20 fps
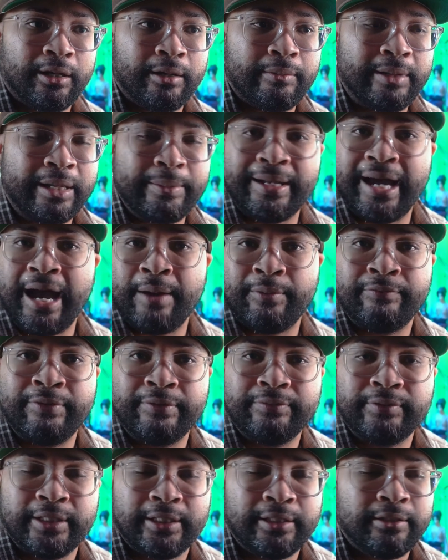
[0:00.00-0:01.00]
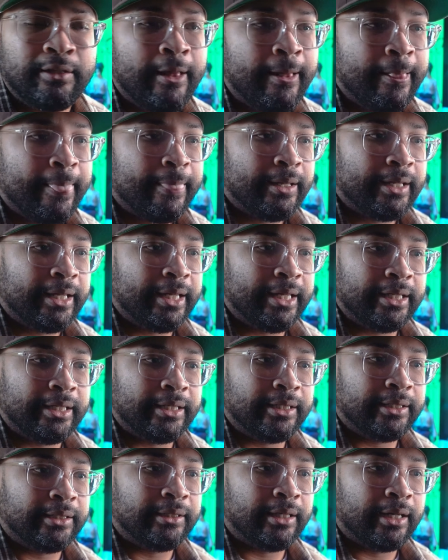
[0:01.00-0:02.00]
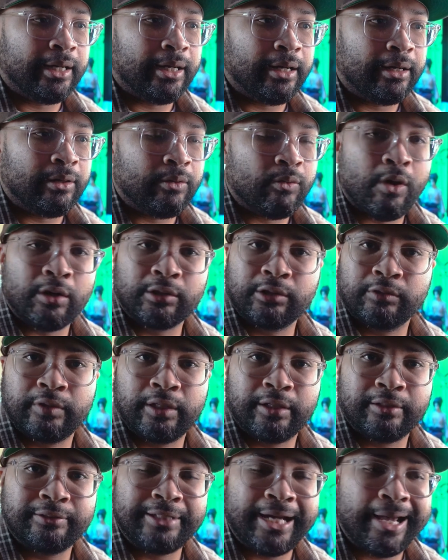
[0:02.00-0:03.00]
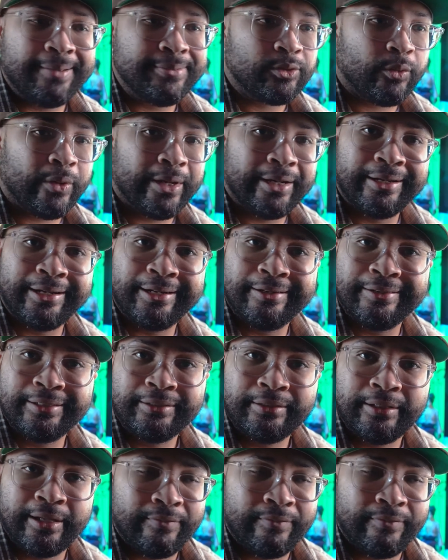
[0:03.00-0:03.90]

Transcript: maybe an hour 15, and walked around Times Square area.